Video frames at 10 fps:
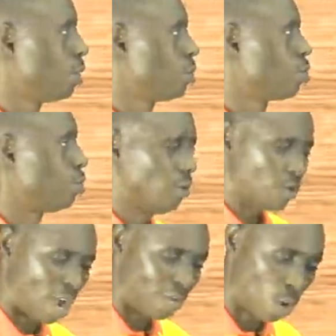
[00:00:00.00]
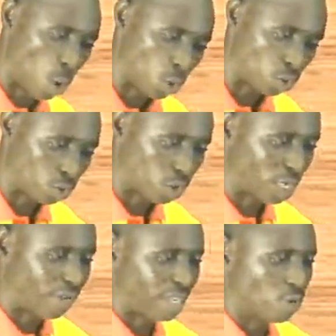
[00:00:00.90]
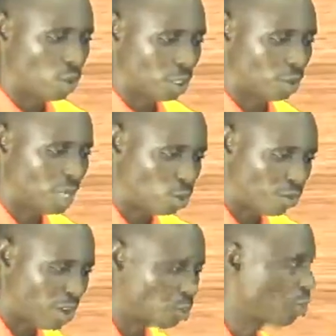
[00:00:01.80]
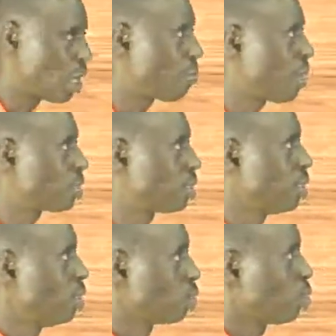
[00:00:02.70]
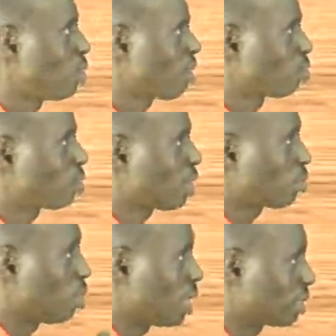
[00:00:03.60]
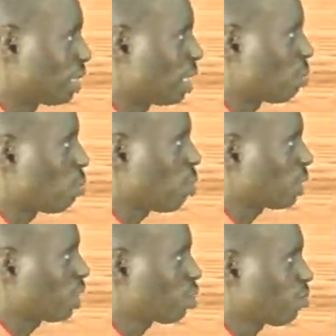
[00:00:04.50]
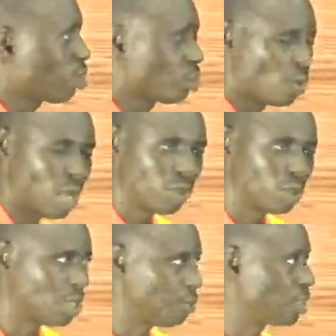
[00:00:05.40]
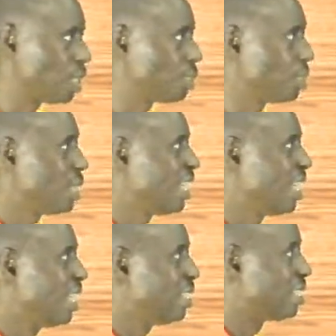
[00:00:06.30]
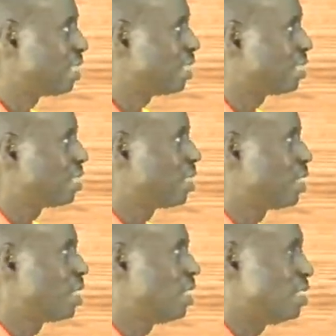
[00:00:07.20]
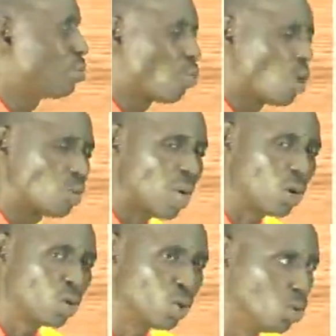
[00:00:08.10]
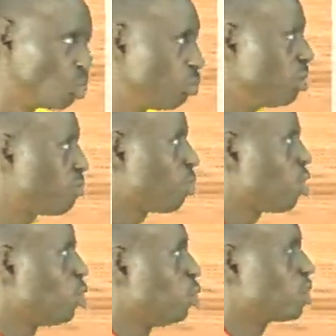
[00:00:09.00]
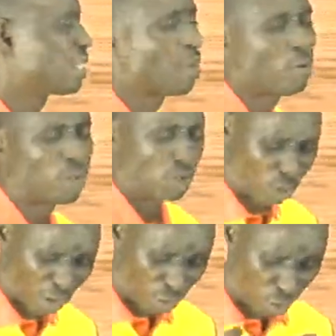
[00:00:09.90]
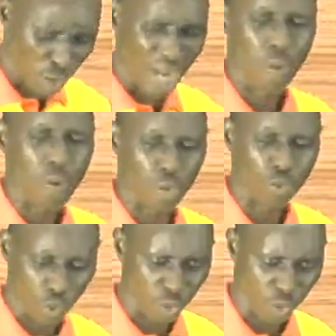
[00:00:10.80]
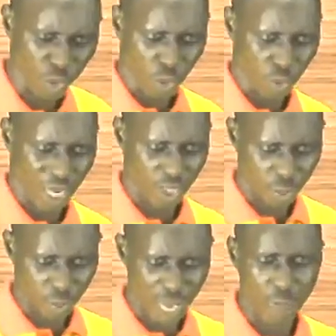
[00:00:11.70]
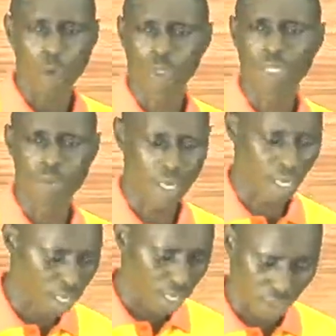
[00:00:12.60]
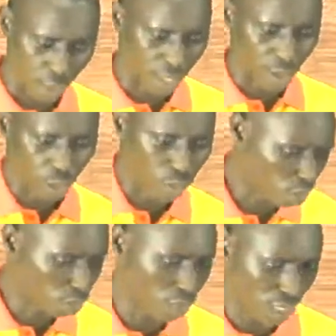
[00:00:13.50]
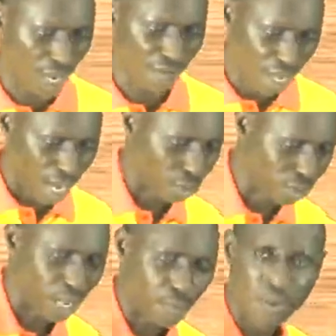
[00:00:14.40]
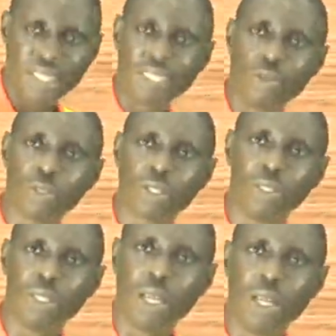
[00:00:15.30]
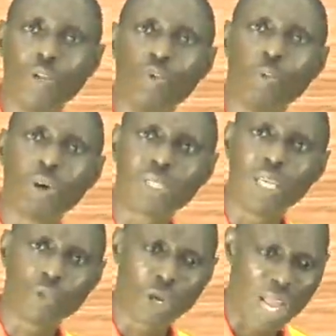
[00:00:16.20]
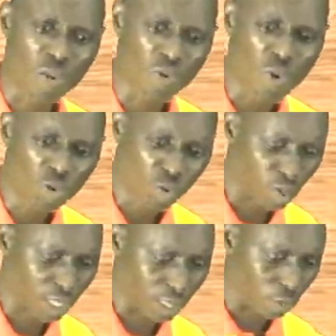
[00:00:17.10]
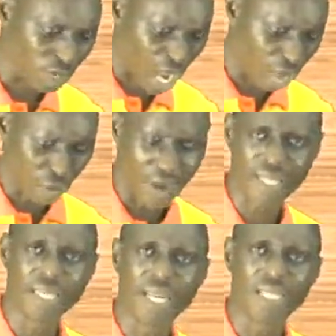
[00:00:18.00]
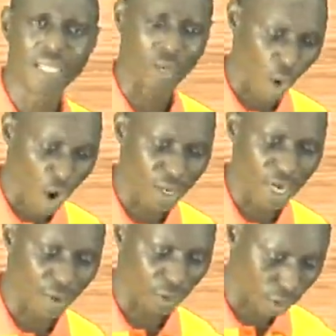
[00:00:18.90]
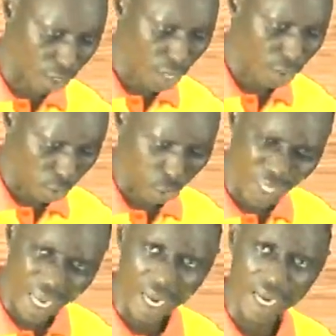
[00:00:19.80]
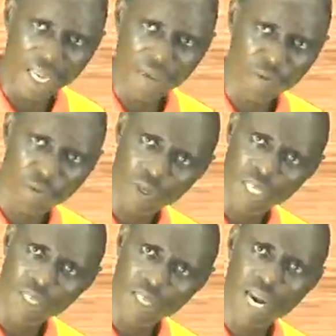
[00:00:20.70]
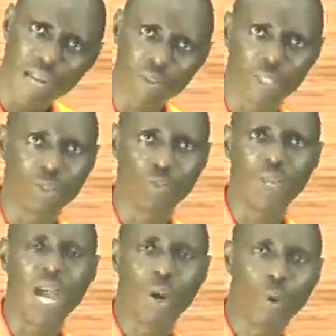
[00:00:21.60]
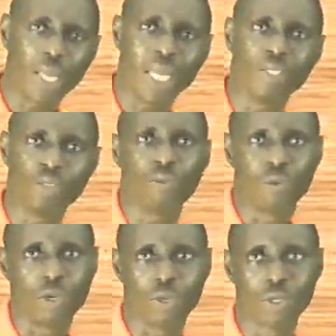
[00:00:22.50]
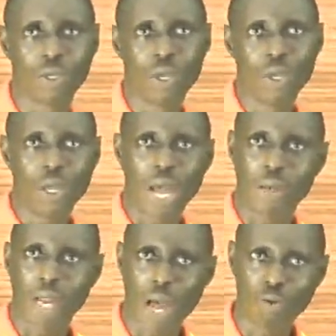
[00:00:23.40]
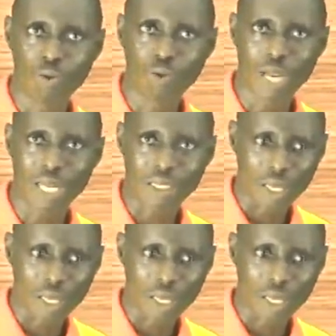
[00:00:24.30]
So if you are having holes, you are dividing 1 centimeter into 5 smaller parts. So you have to try to understand that what each of those smaller units represent in the scale is what you are going to use before you start plotting. You have to look at what you want to do. You can't just start plotting immediately. Say, okay, you just draw the graph and start placing those things there. You must ensure that you go through it without even writing anything on the graph sheet to check if the graph sheet will allocate your figures. And how do you know that?